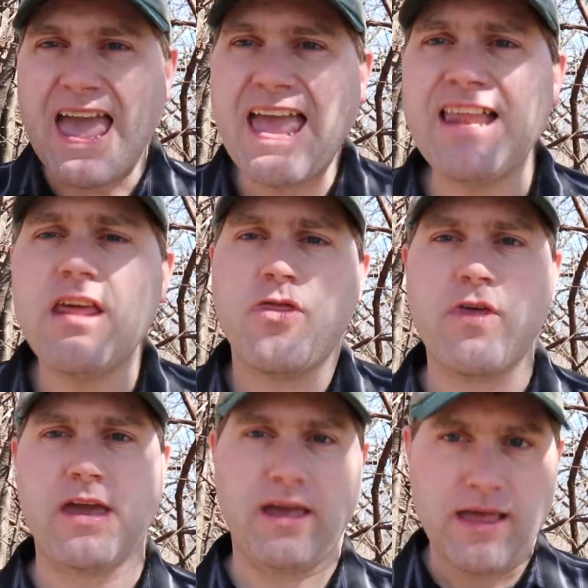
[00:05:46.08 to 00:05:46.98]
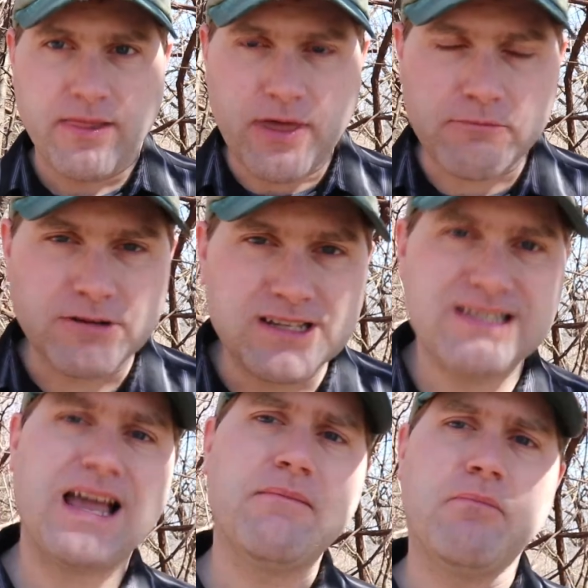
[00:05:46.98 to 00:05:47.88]
anything that
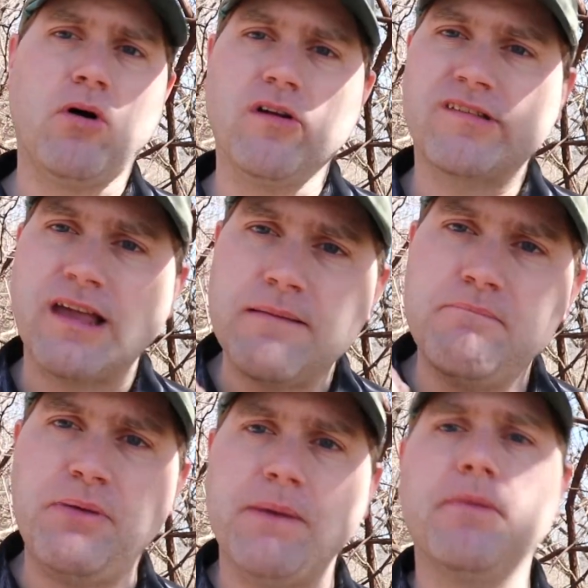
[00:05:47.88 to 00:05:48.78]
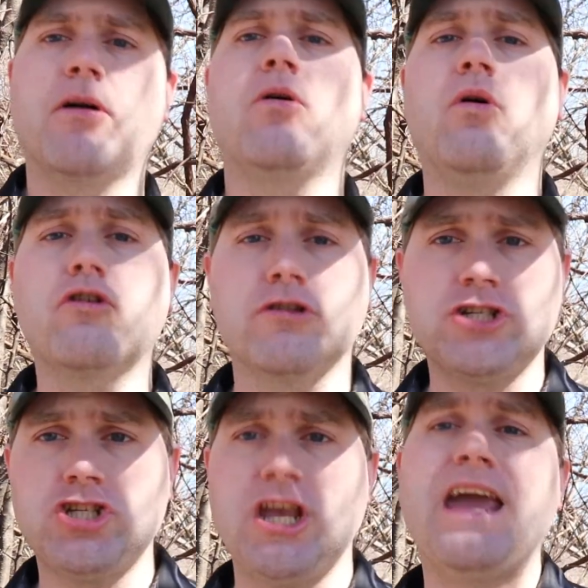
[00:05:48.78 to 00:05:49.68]
resembles biblical
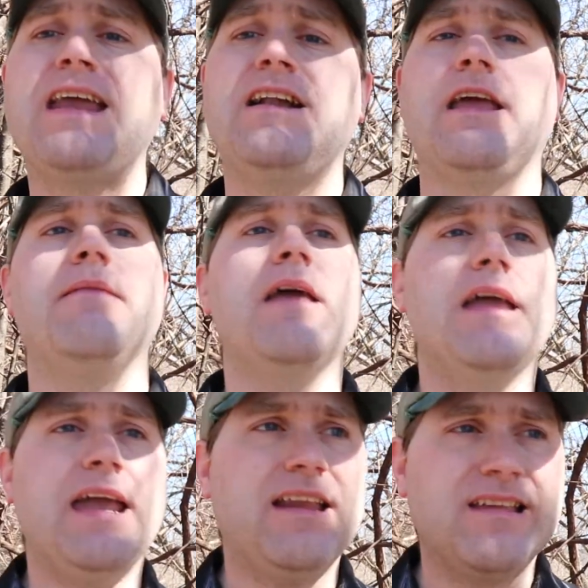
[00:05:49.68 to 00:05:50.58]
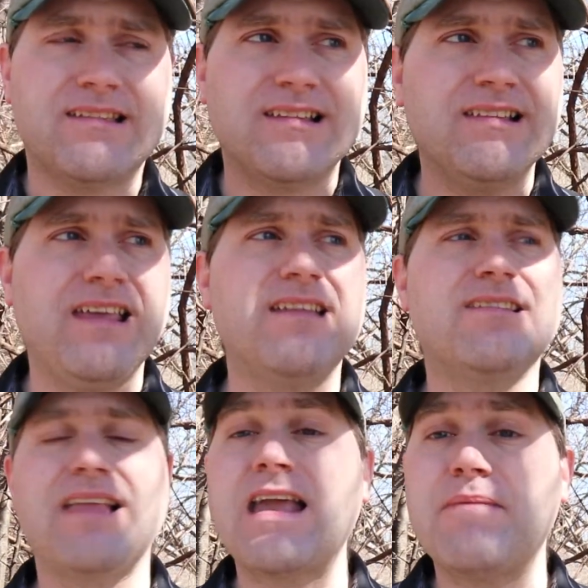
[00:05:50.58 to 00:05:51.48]
Christianity. It is
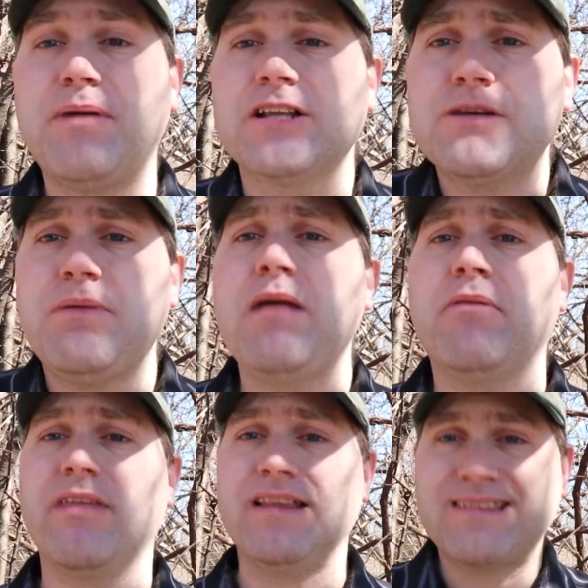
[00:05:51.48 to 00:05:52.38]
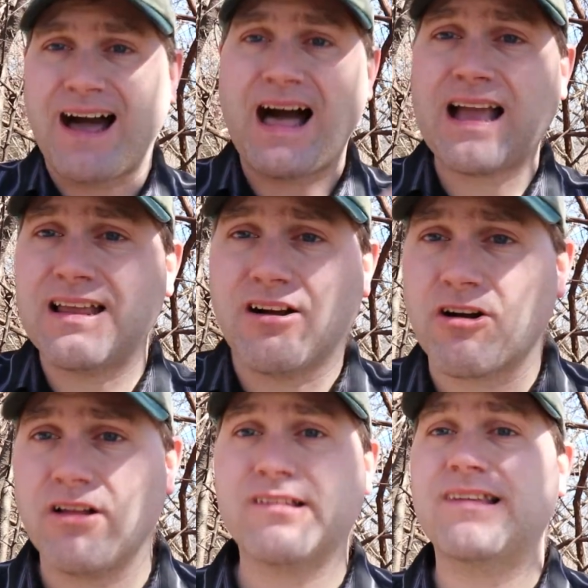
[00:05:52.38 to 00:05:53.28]
it's like a bunch of people that talk and
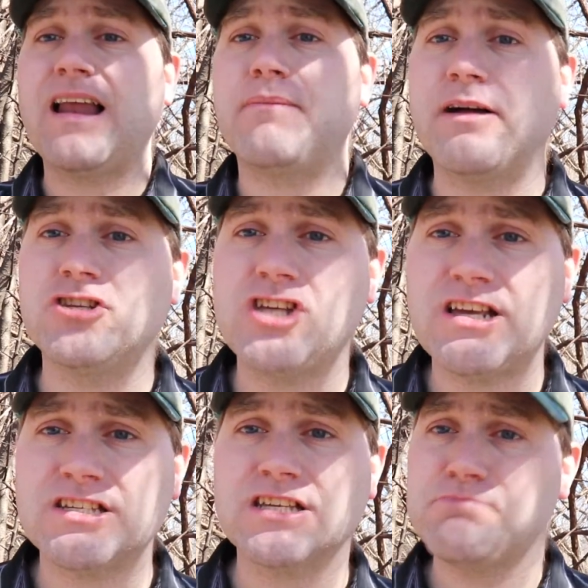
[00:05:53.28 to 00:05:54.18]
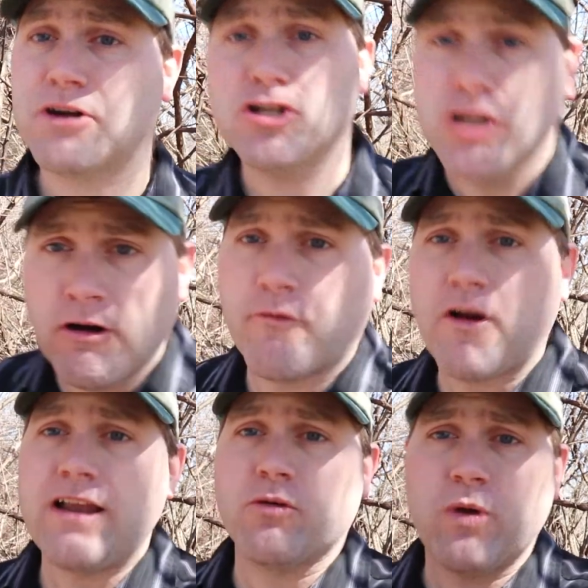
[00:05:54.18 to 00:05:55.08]
are all excited about Jesus but are too
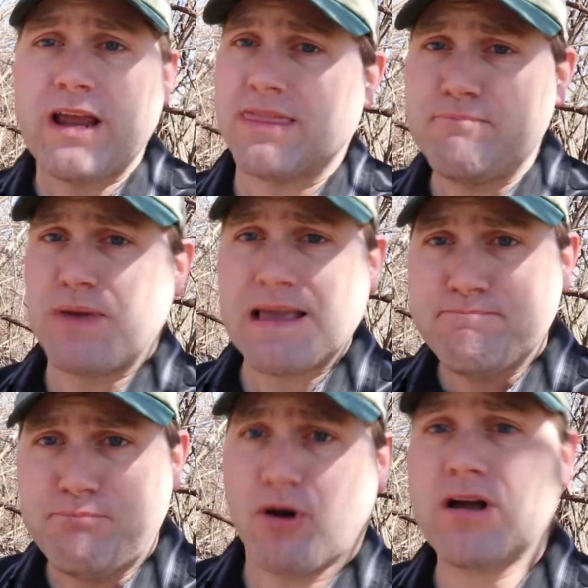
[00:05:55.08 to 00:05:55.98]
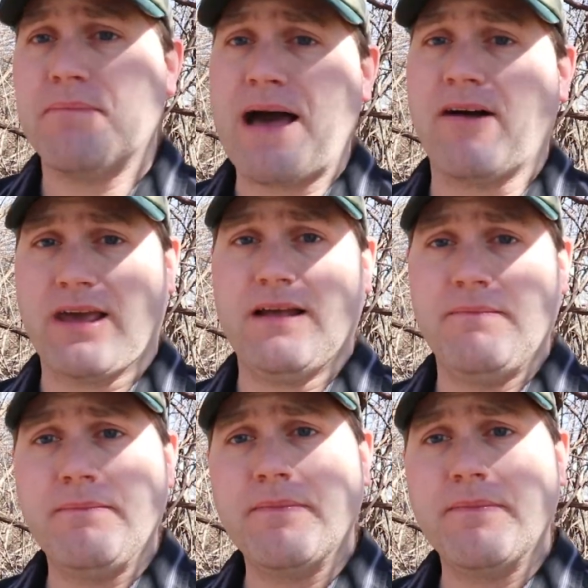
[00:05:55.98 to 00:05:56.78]
afraid to read the big book about it.